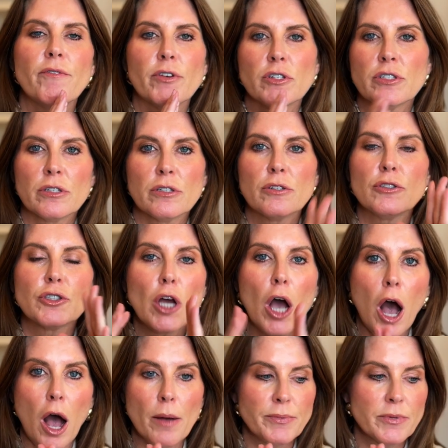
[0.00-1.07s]
versatile
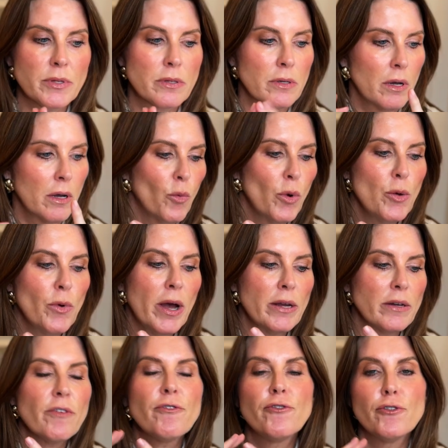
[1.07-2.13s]
tops. We want
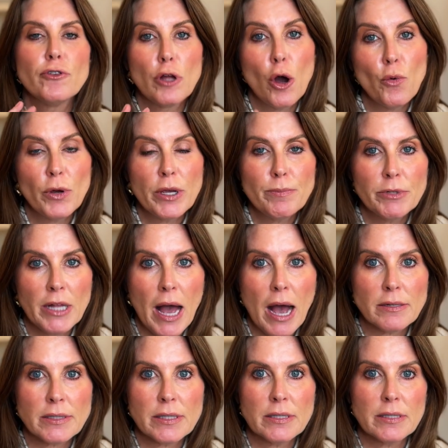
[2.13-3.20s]
flowy
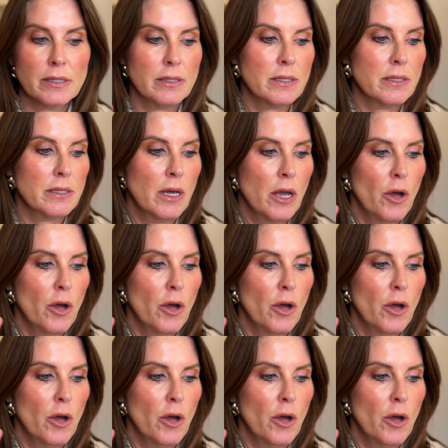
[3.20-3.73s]
blouses.